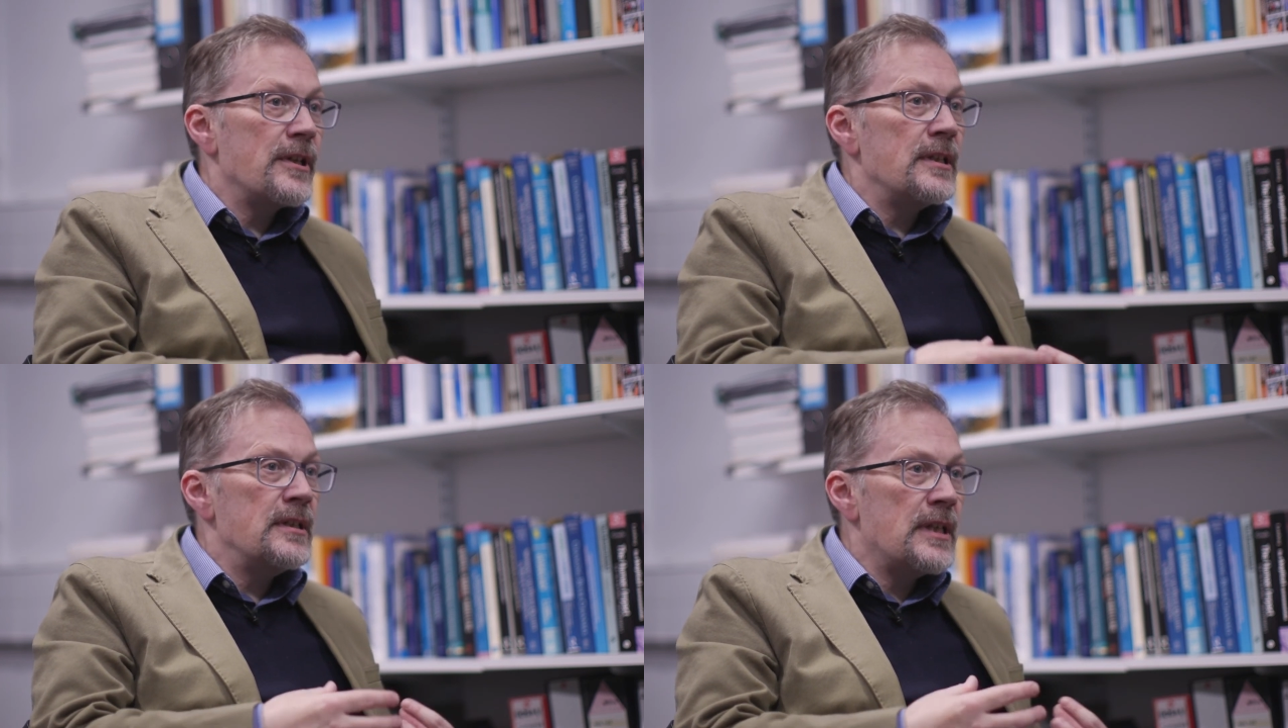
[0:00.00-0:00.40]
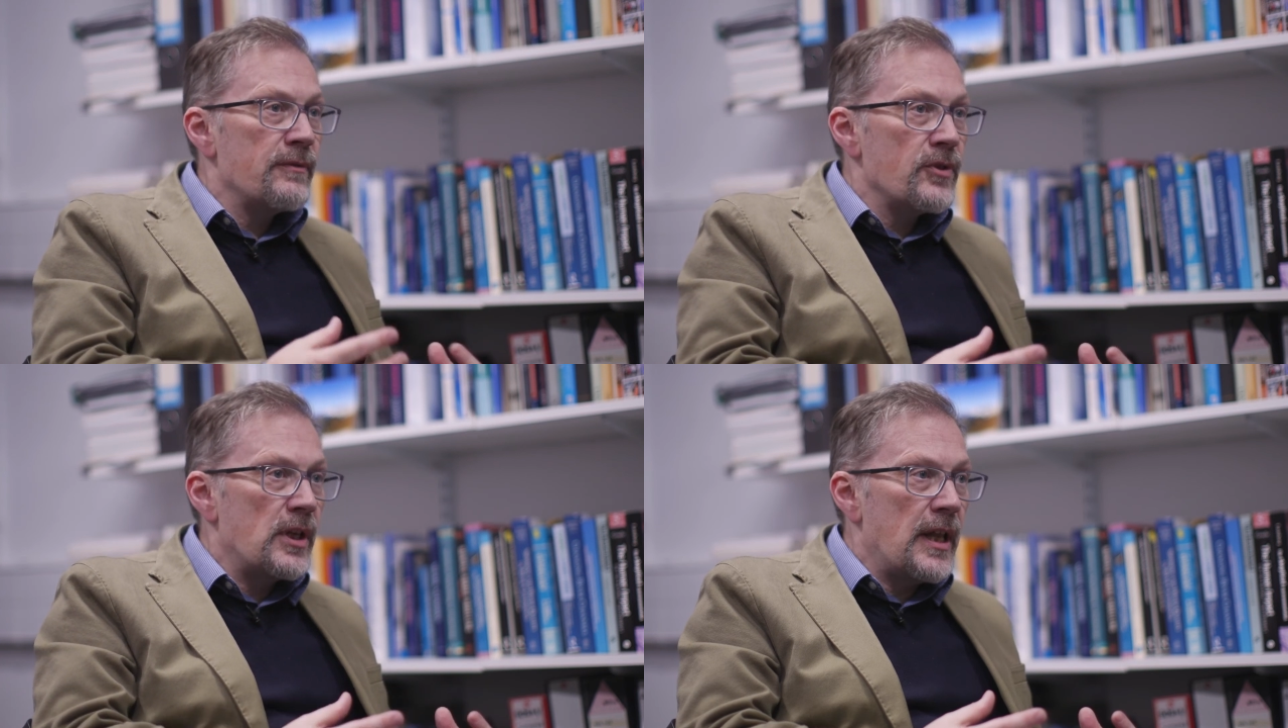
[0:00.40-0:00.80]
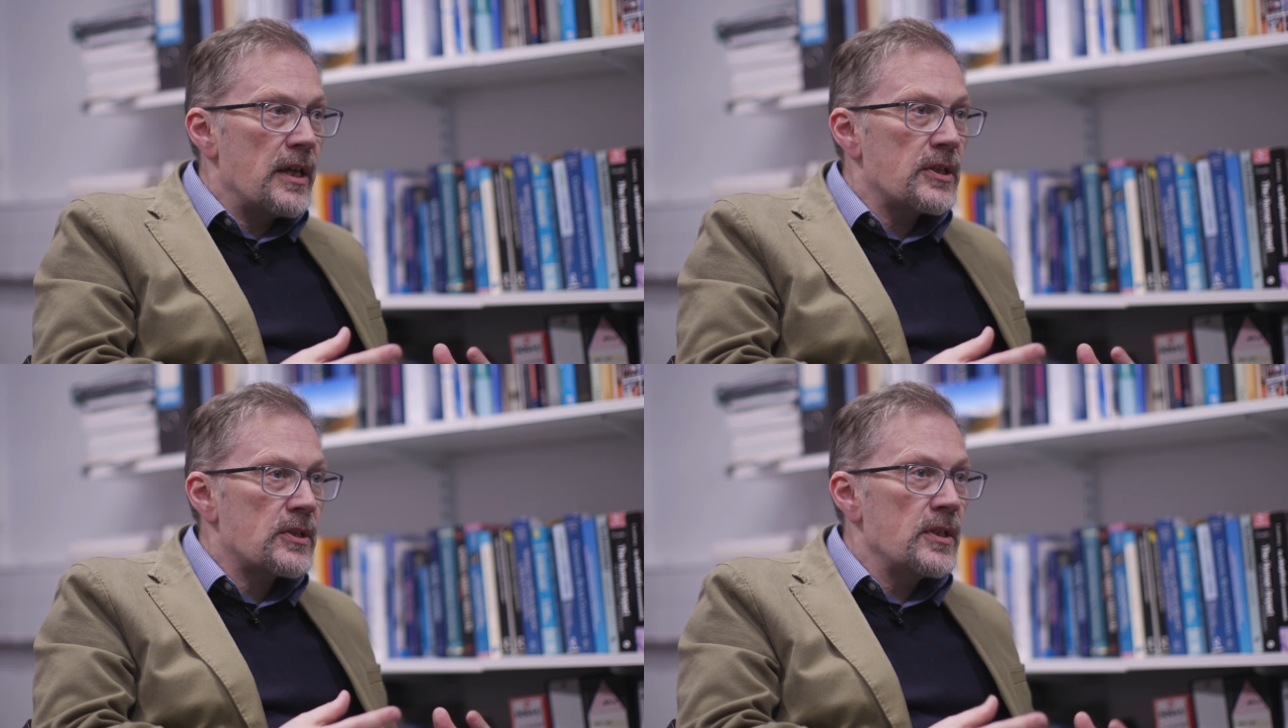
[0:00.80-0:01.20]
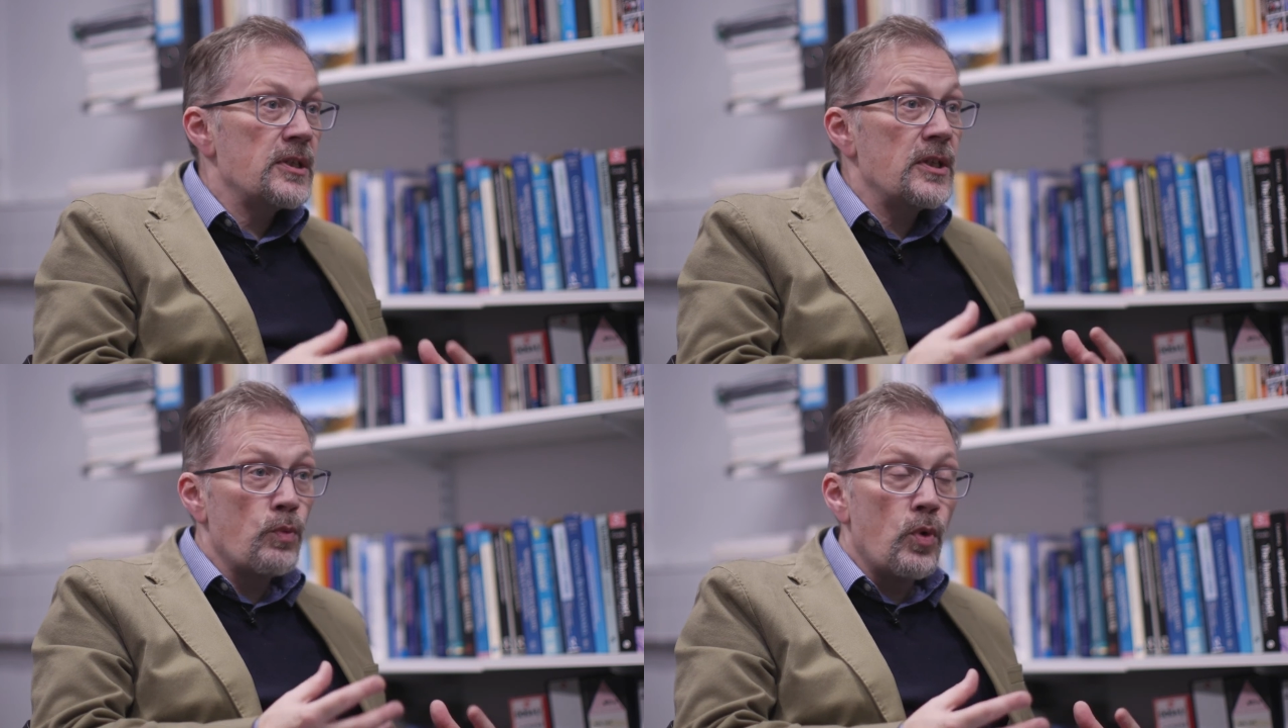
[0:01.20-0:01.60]
Nevertheless,
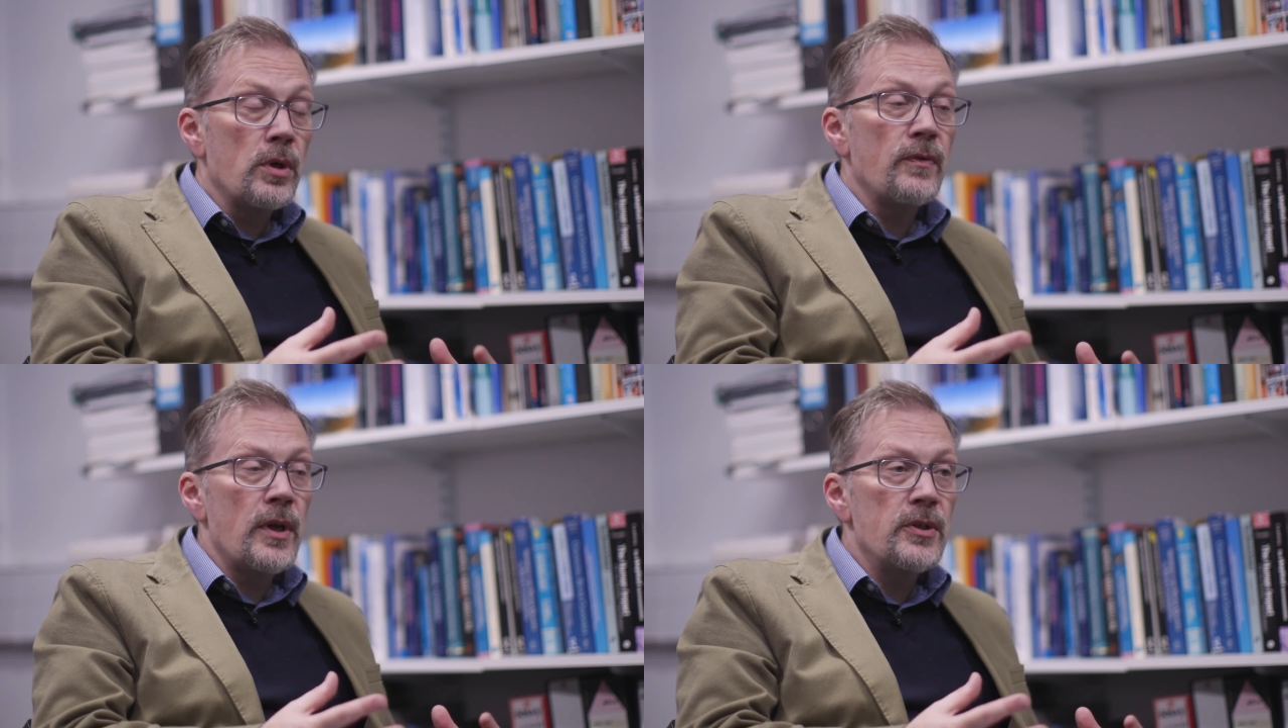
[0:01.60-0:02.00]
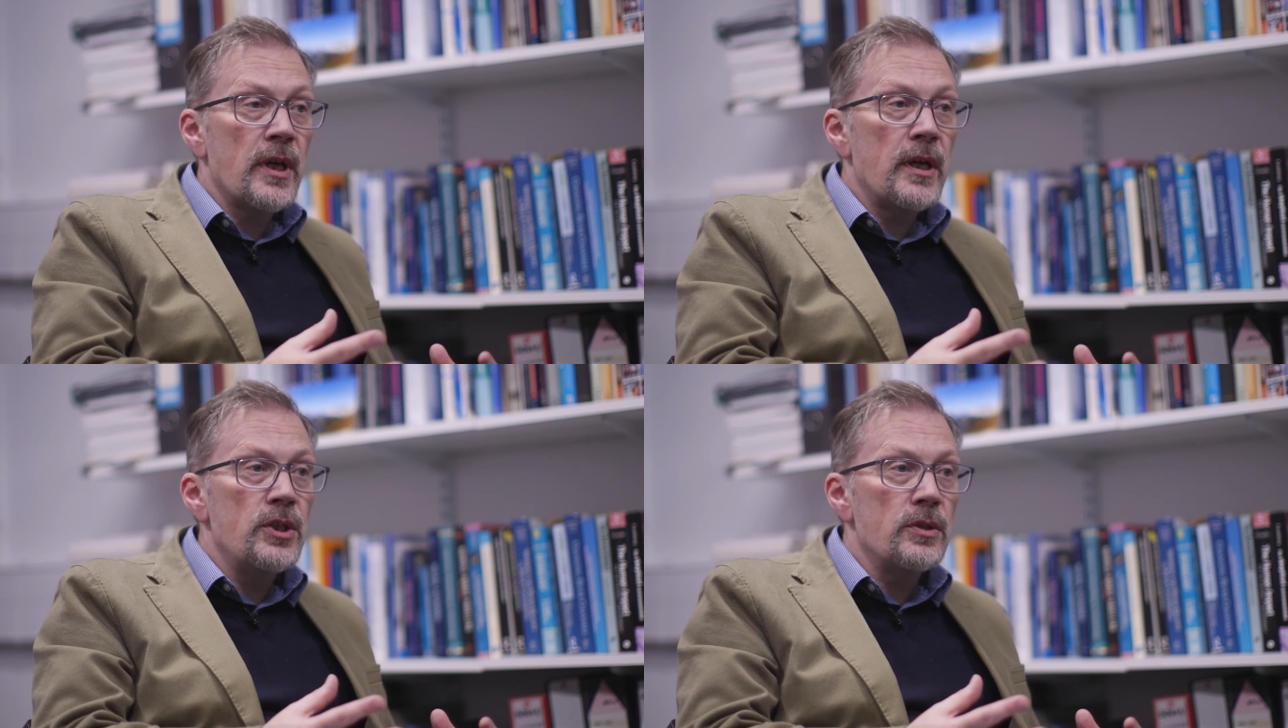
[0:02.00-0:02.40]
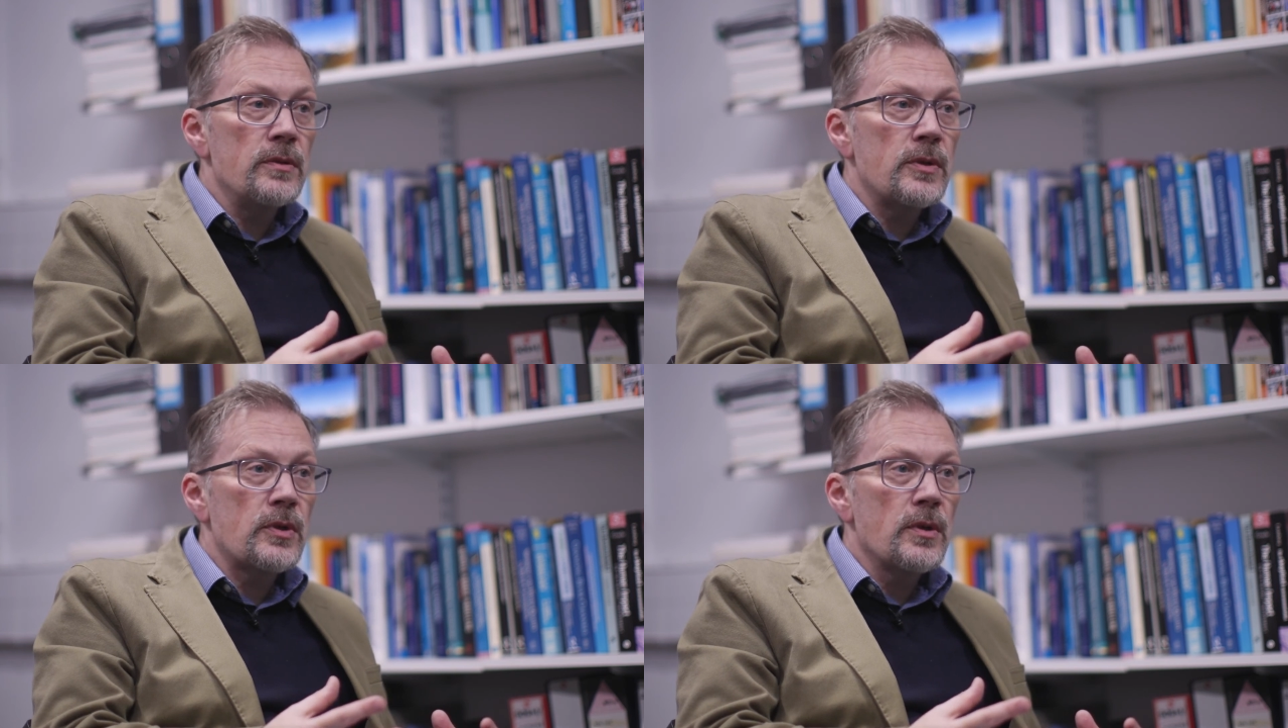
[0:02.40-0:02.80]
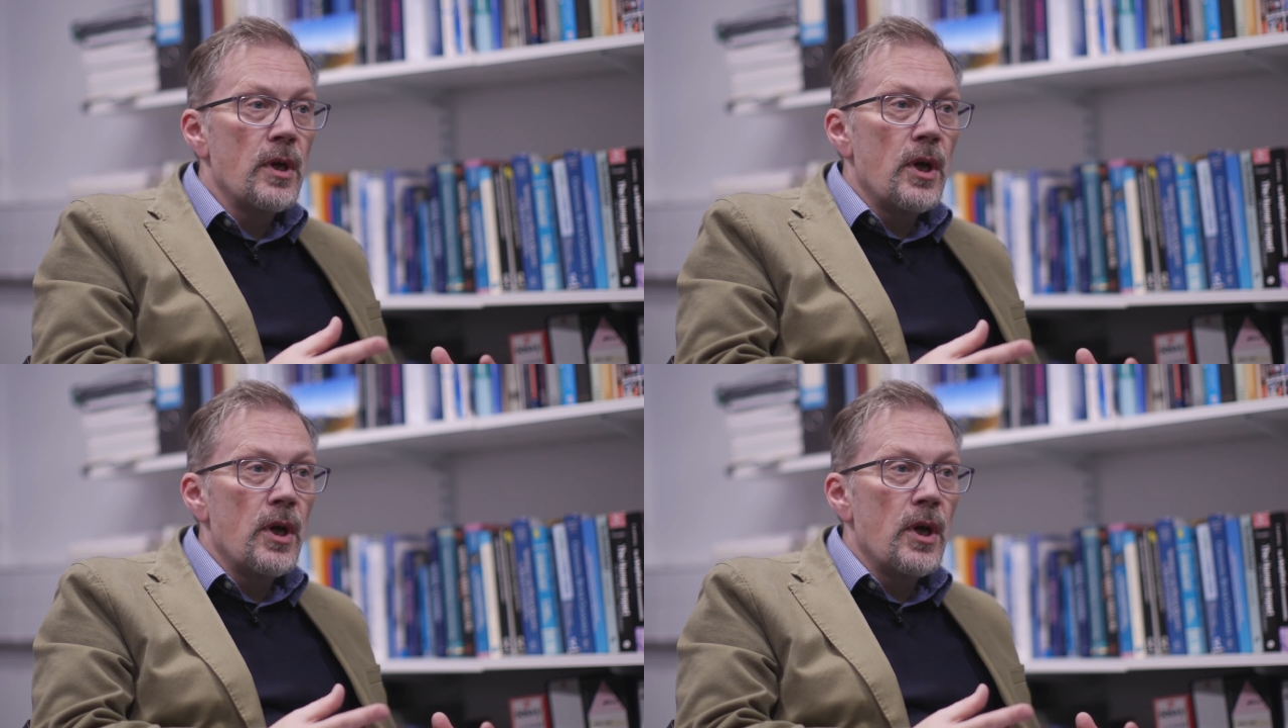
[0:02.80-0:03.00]
this is one of those occasions